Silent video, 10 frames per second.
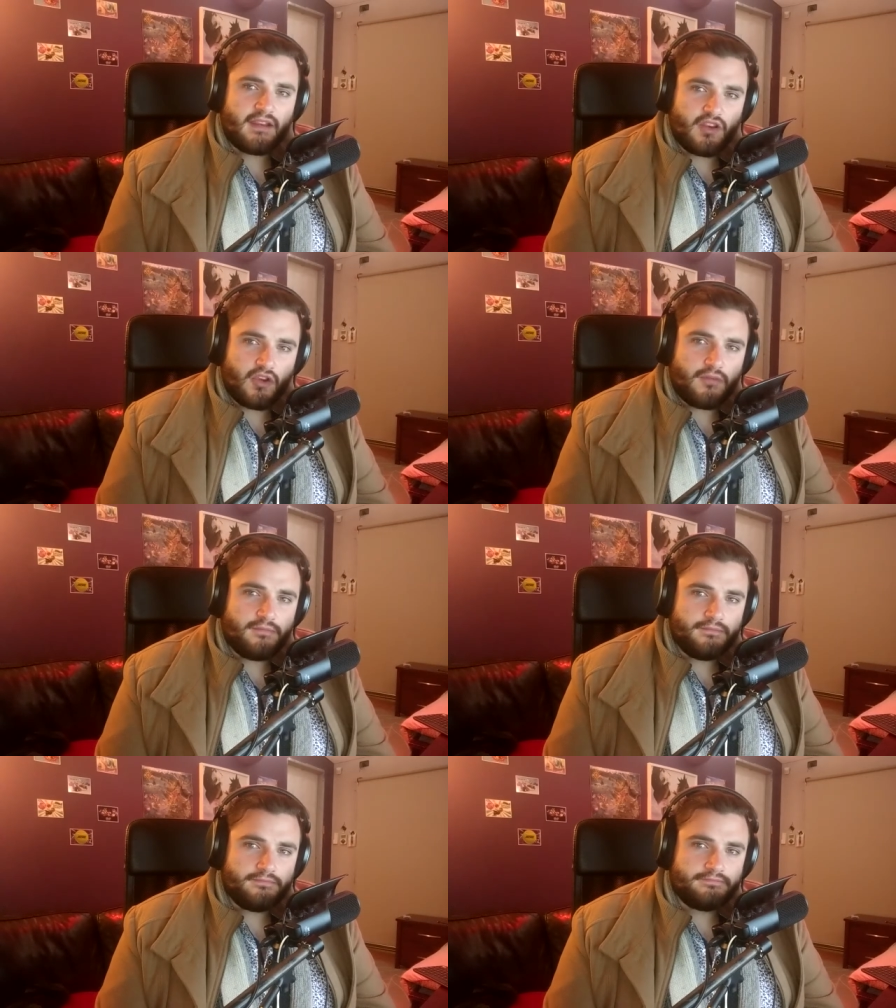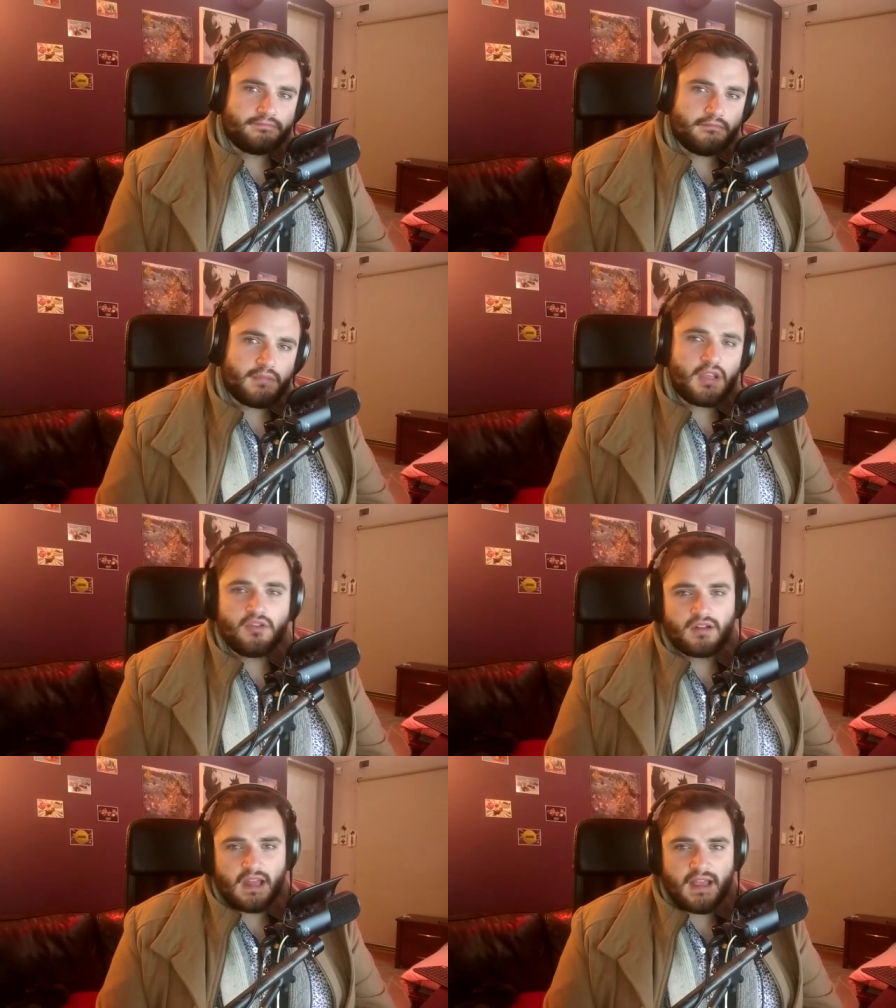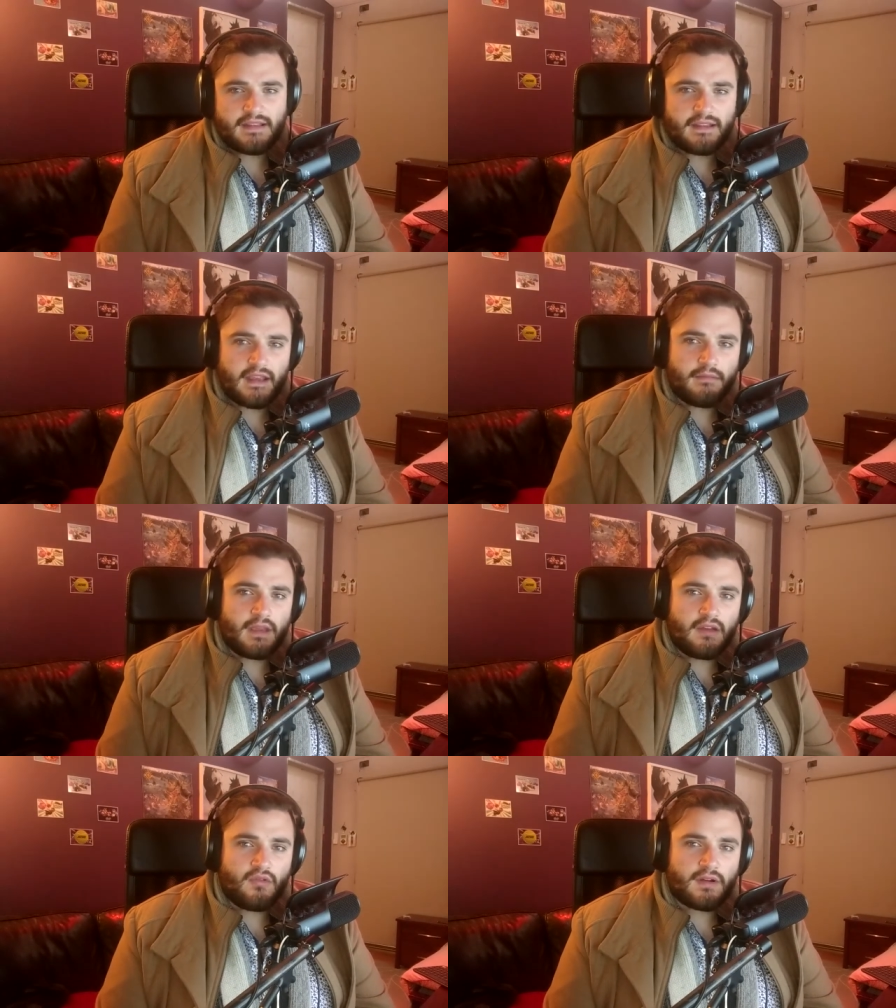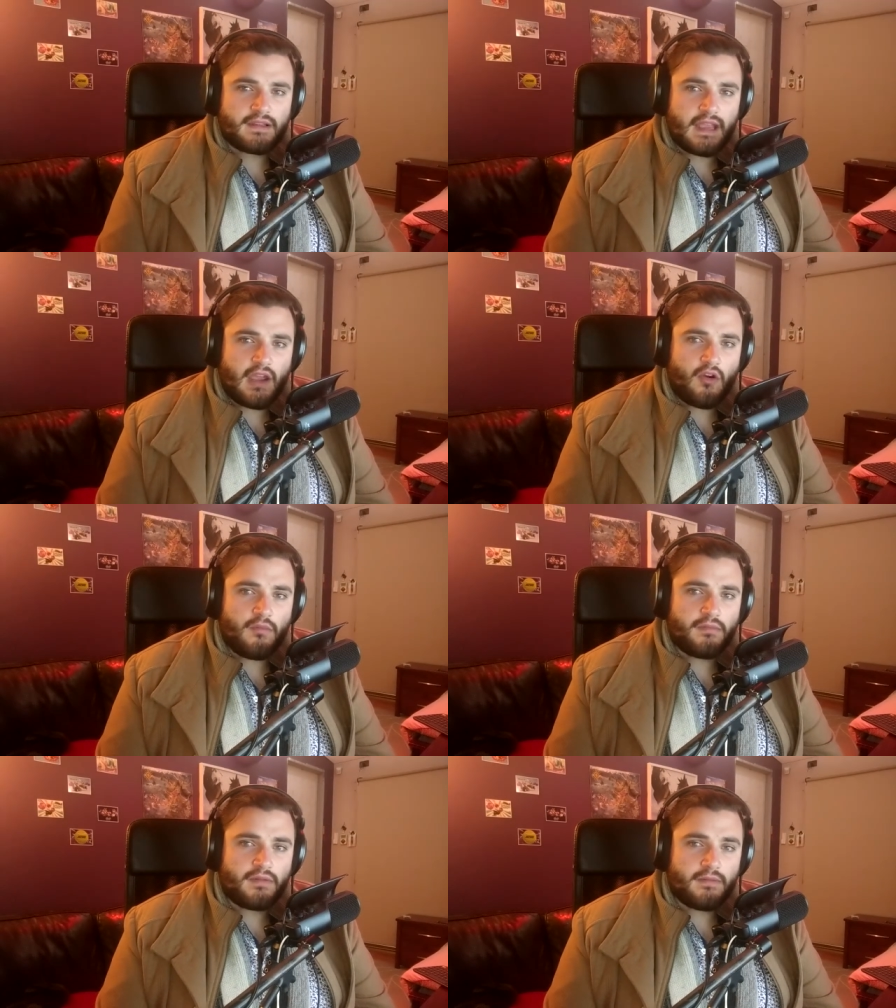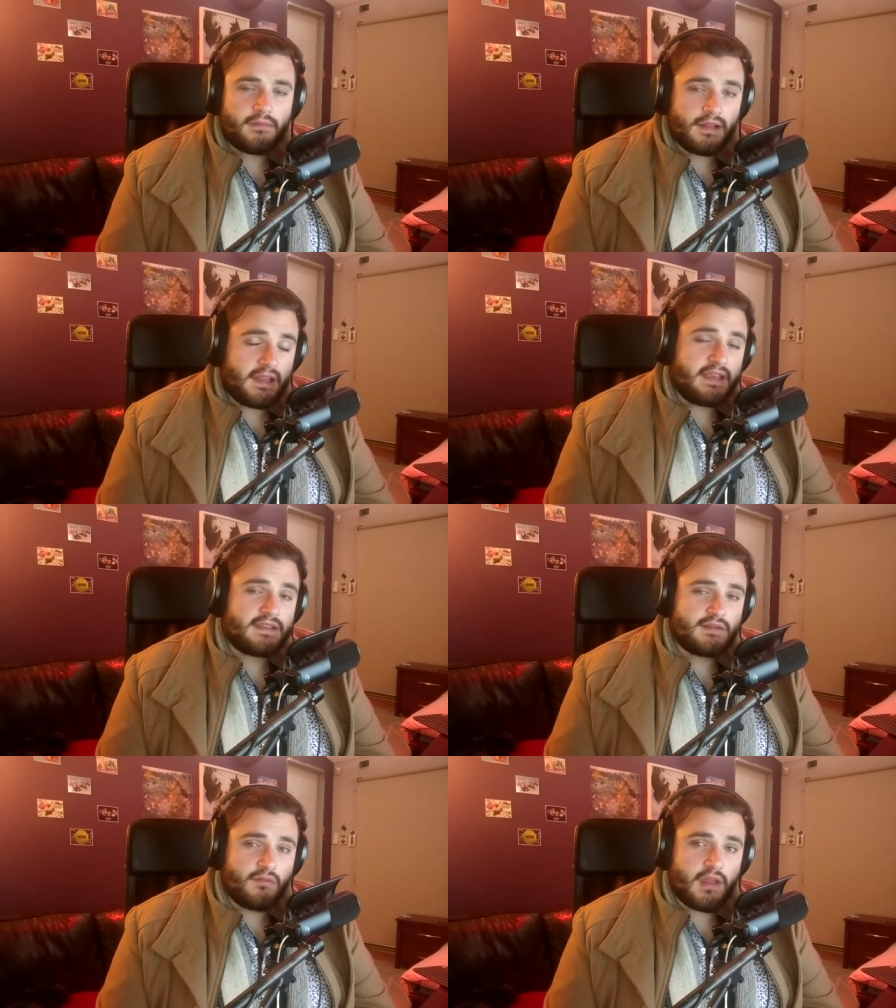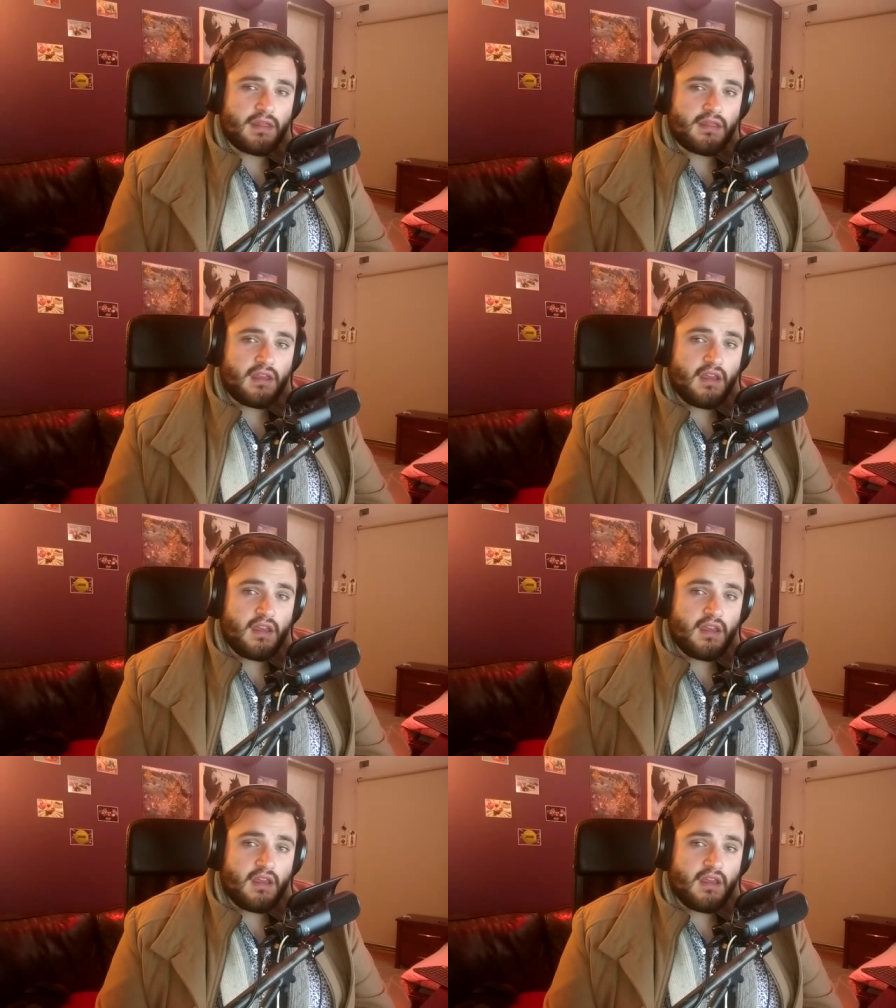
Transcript: new, but utilizing them in order to help police with